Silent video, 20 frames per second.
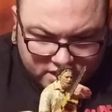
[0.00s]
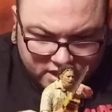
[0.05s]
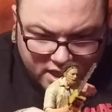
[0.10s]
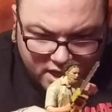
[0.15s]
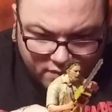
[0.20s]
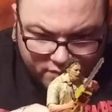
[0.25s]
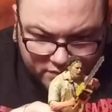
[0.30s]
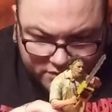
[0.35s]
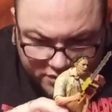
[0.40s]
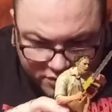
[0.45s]
a
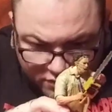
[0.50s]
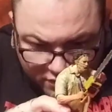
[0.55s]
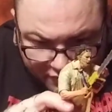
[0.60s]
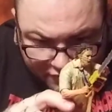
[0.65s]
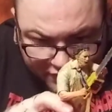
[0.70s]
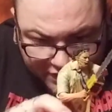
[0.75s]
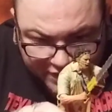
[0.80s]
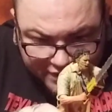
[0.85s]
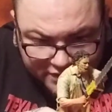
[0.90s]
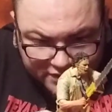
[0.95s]
lot with newer
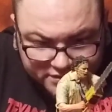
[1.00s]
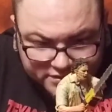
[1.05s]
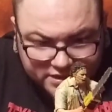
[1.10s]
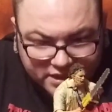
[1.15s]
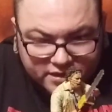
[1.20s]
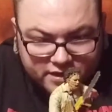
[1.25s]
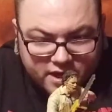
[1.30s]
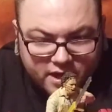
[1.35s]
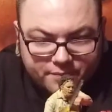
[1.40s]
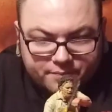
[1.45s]
figures,
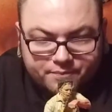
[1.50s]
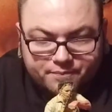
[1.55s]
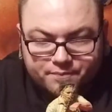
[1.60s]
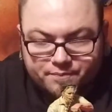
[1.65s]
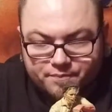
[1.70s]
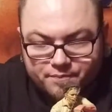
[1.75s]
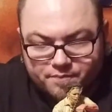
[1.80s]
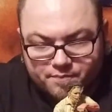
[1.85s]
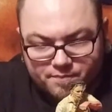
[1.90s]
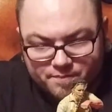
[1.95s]
they're not
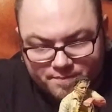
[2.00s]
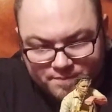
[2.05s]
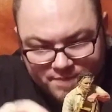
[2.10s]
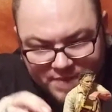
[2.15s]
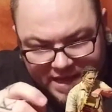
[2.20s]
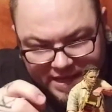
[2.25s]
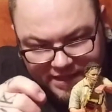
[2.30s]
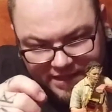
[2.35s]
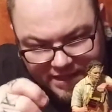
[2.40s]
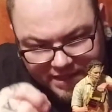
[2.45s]

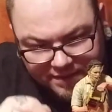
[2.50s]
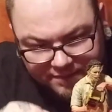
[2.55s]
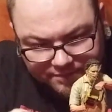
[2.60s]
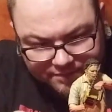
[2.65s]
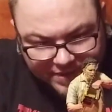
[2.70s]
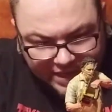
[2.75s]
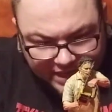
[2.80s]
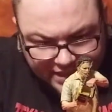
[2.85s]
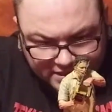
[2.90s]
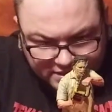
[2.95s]
making
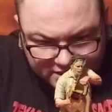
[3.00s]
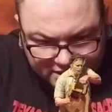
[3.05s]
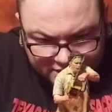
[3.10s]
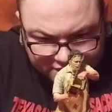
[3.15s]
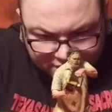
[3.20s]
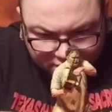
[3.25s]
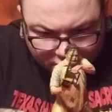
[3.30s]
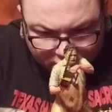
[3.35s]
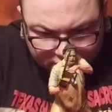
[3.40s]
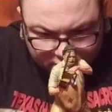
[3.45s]
bases
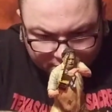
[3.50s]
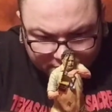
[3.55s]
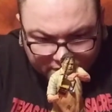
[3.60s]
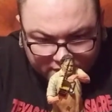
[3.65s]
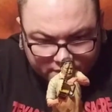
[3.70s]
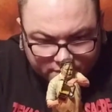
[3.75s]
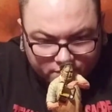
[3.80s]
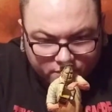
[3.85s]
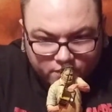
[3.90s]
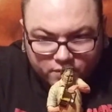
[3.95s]
for them
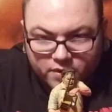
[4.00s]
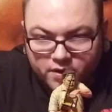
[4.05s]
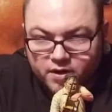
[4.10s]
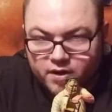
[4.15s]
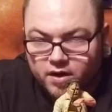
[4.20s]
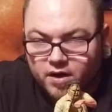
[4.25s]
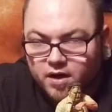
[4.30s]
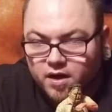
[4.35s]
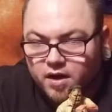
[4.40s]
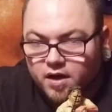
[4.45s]
anymore.
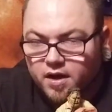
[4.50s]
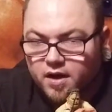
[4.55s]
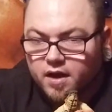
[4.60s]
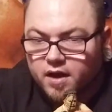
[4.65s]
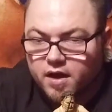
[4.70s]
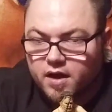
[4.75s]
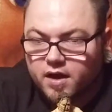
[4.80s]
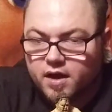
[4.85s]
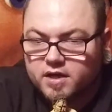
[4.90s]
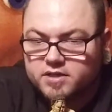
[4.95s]

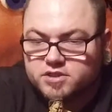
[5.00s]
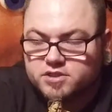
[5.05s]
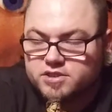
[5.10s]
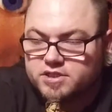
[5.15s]
As you